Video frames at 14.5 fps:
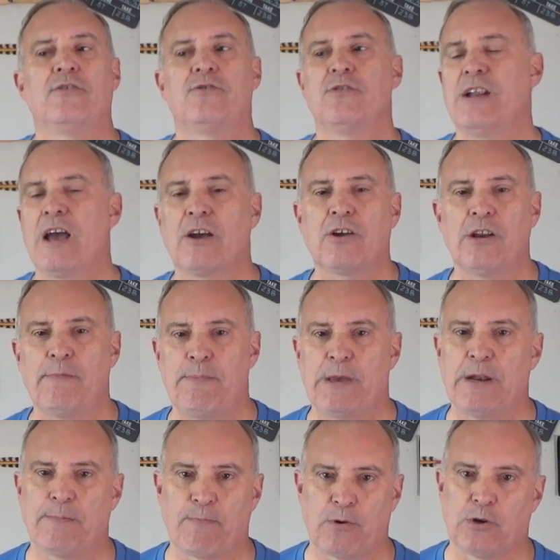You're not going to
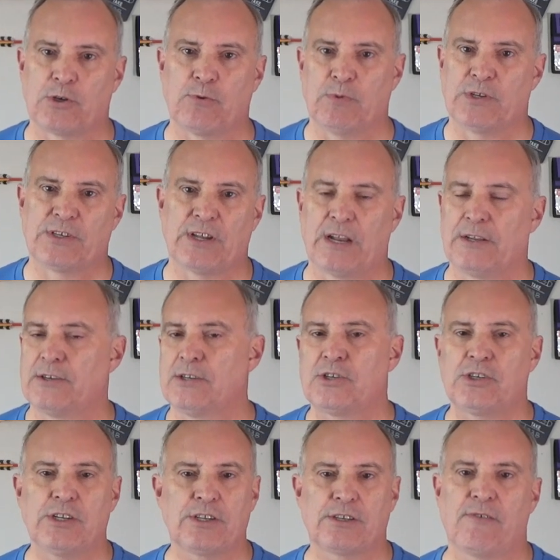beat a person with sights.
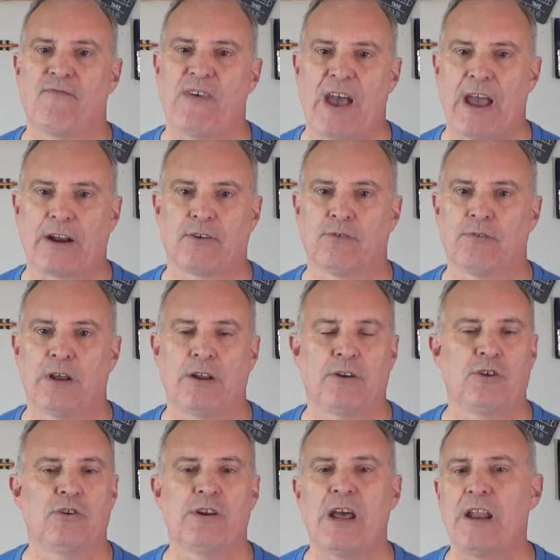It's just a fact, all right?
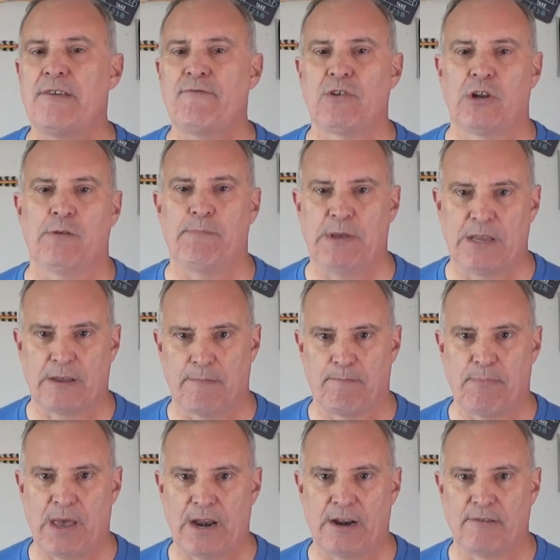You're not even going to be
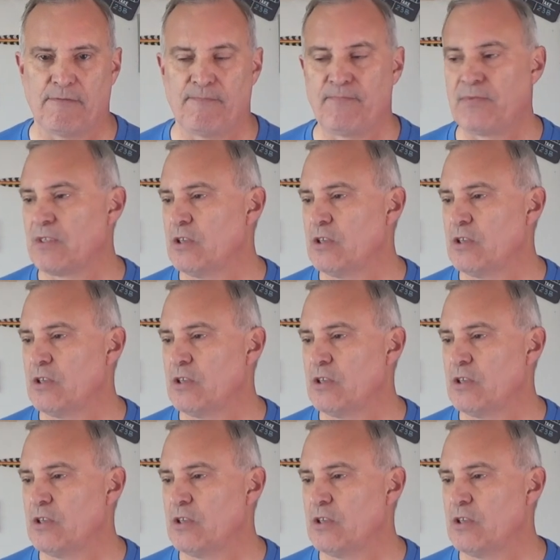competitive.